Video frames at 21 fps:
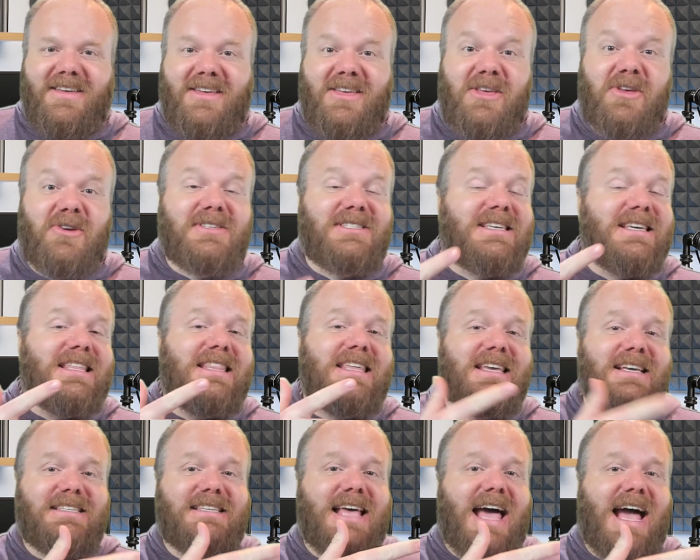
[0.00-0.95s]
You'll see the
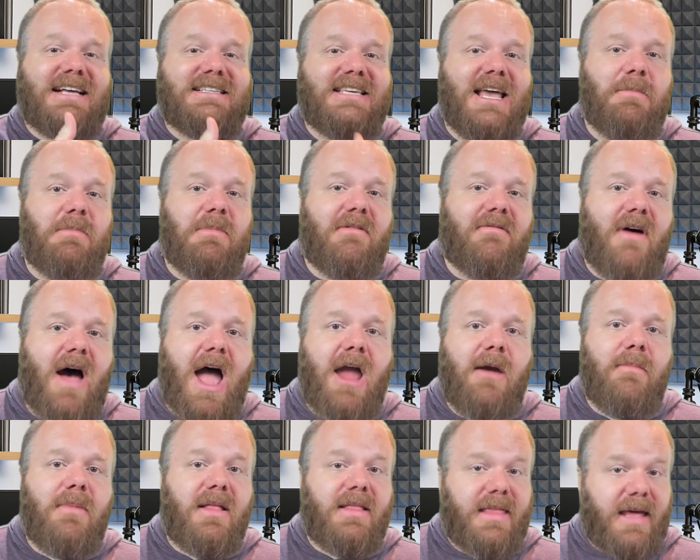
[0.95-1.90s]
exact same
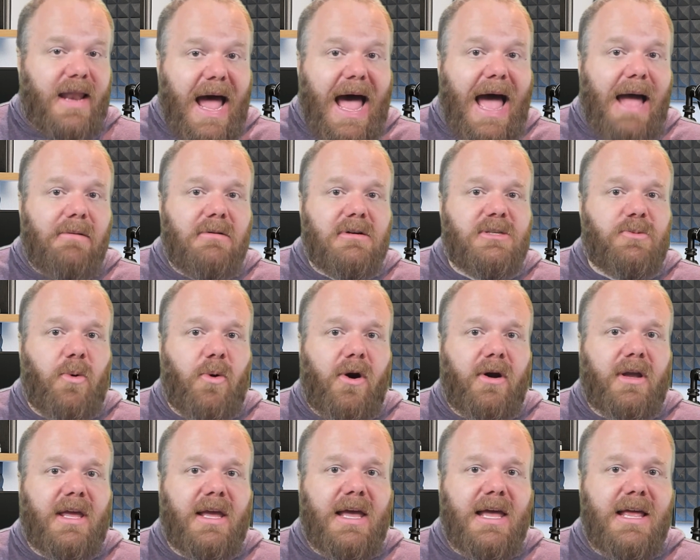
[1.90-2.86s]
environment that I was
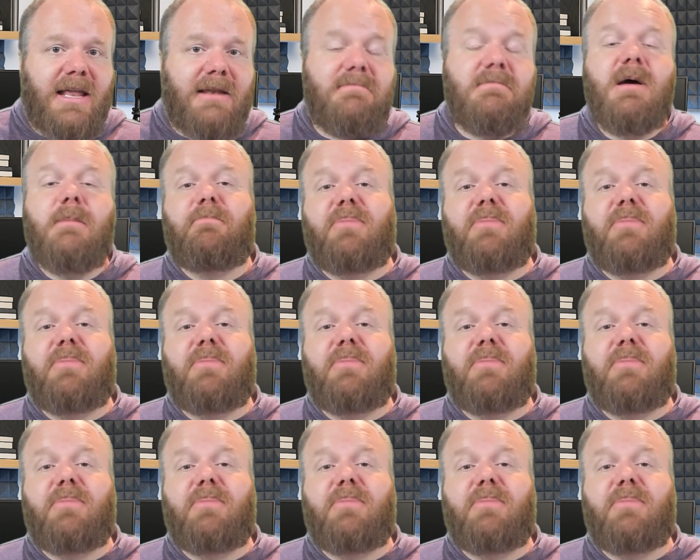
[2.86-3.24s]
working in,